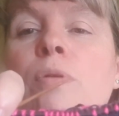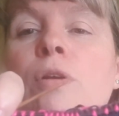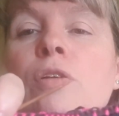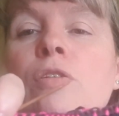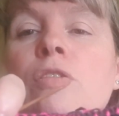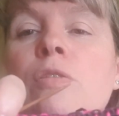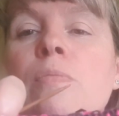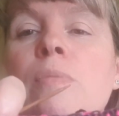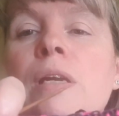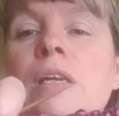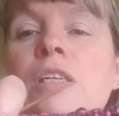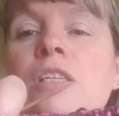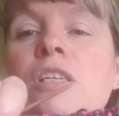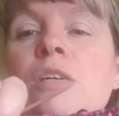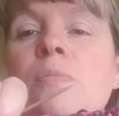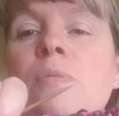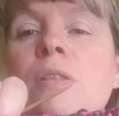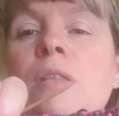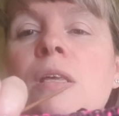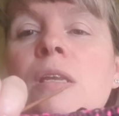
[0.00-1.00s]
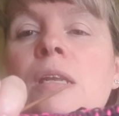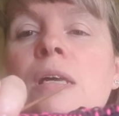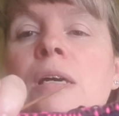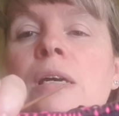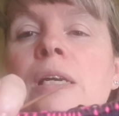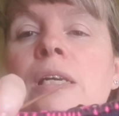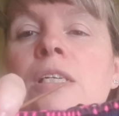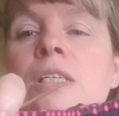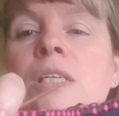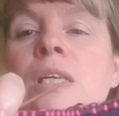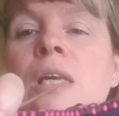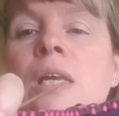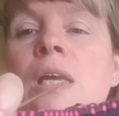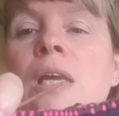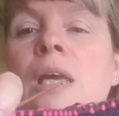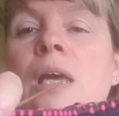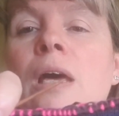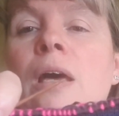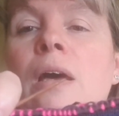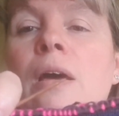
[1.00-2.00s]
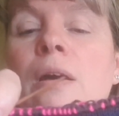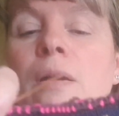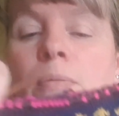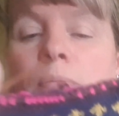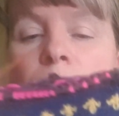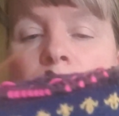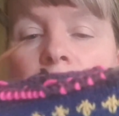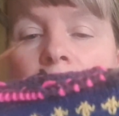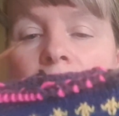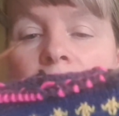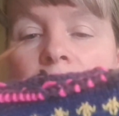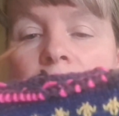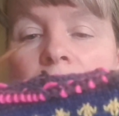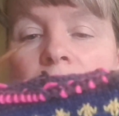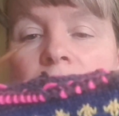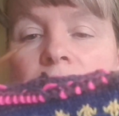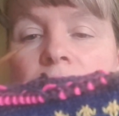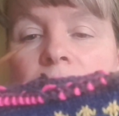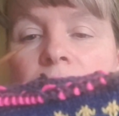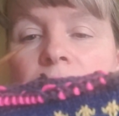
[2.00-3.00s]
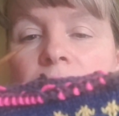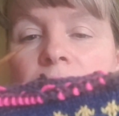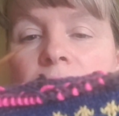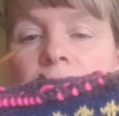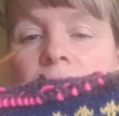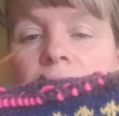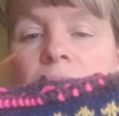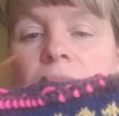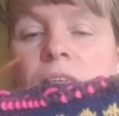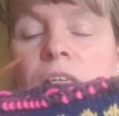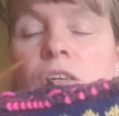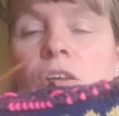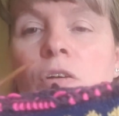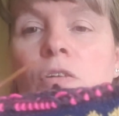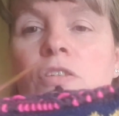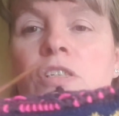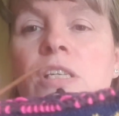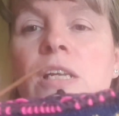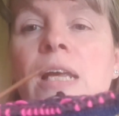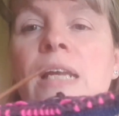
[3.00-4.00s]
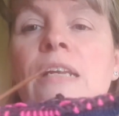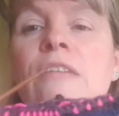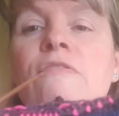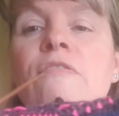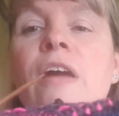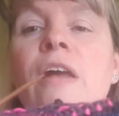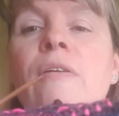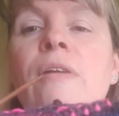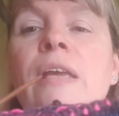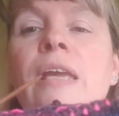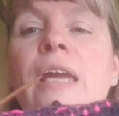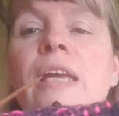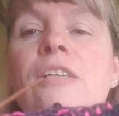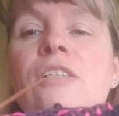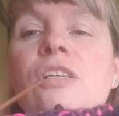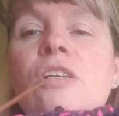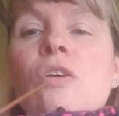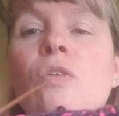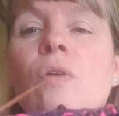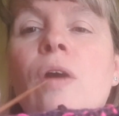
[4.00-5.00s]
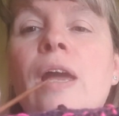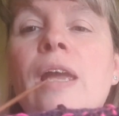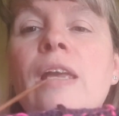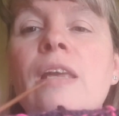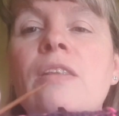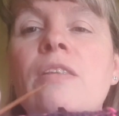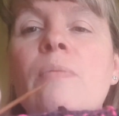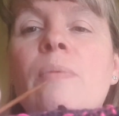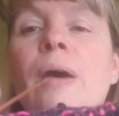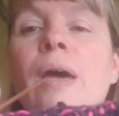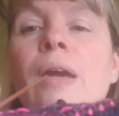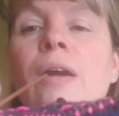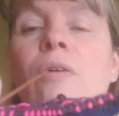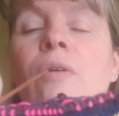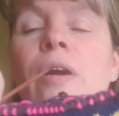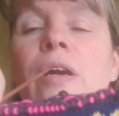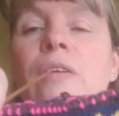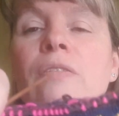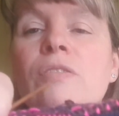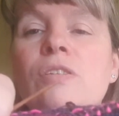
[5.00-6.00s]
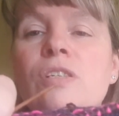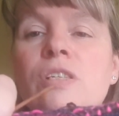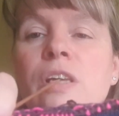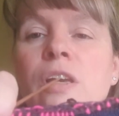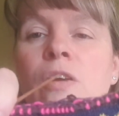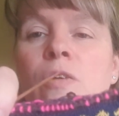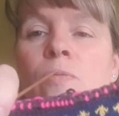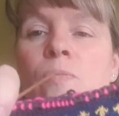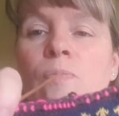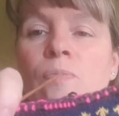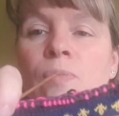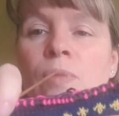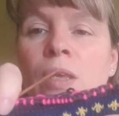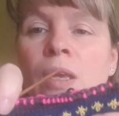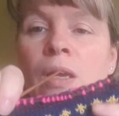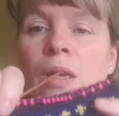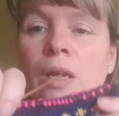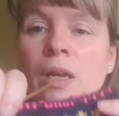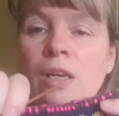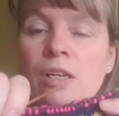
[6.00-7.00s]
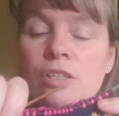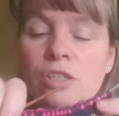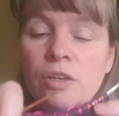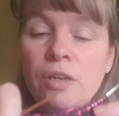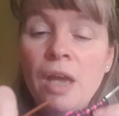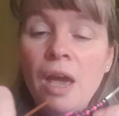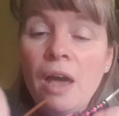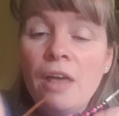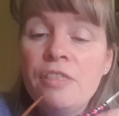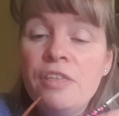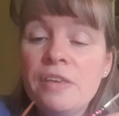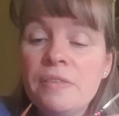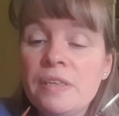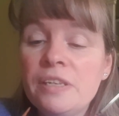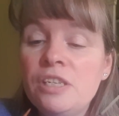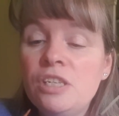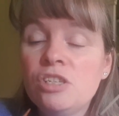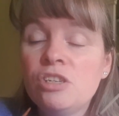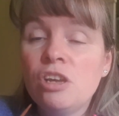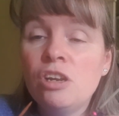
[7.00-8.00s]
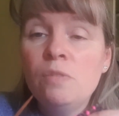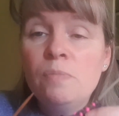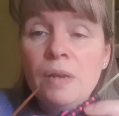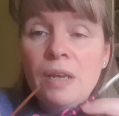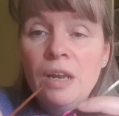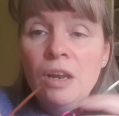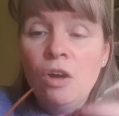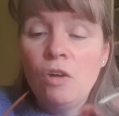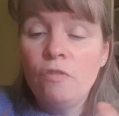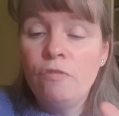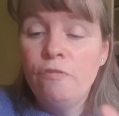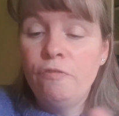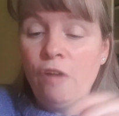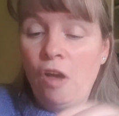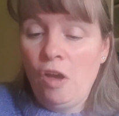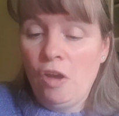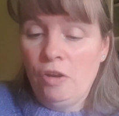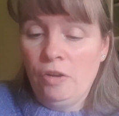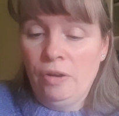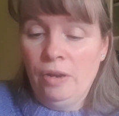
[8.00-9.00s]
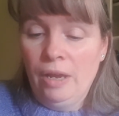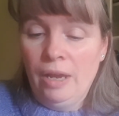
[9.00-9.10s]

blue, the medium, and the light. And then a slightly variegated grey in the background. So yeah, I think this is going to be a lot of fun